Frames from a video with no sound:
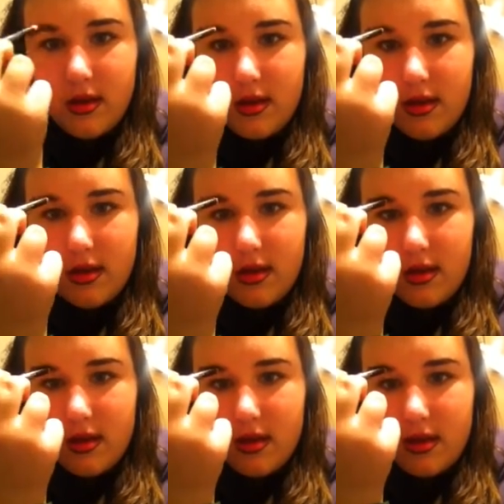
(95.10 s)

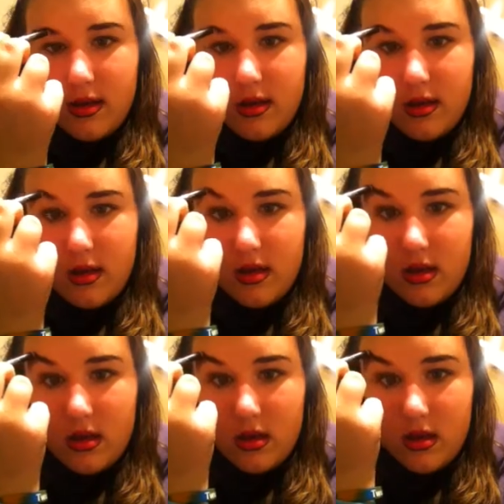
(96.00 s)

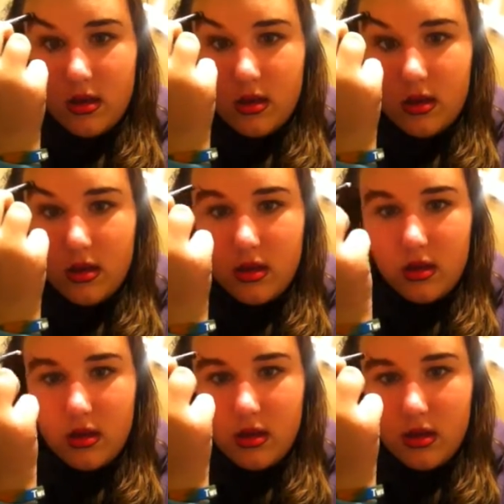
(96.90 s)

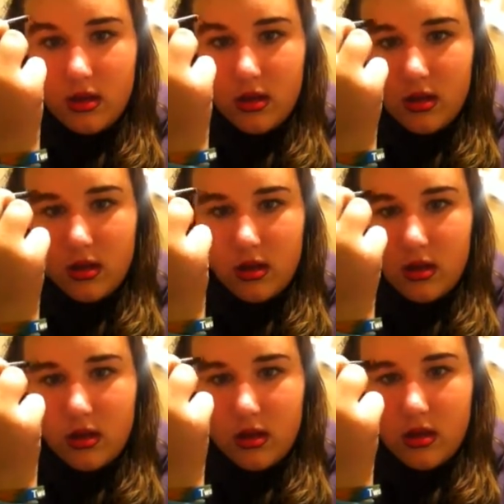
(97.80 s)

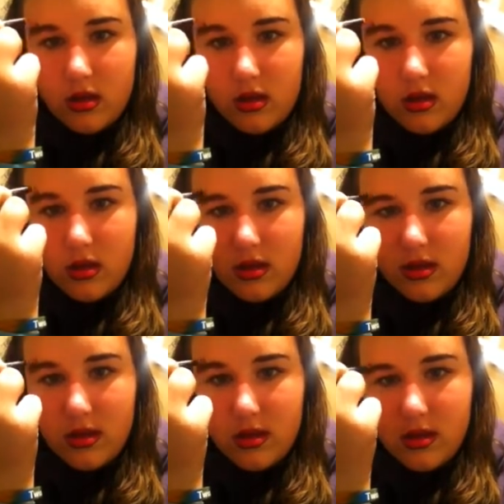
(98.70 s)

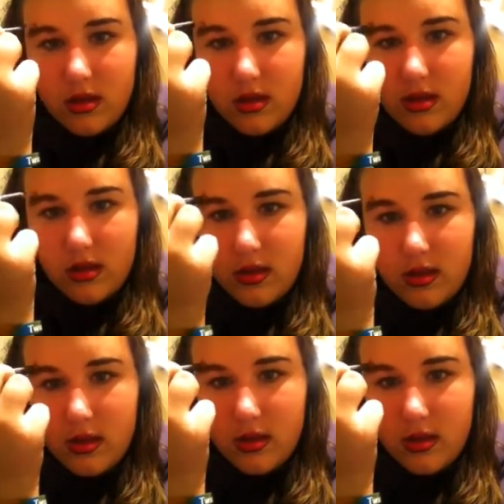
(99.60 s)
Nobody speaks.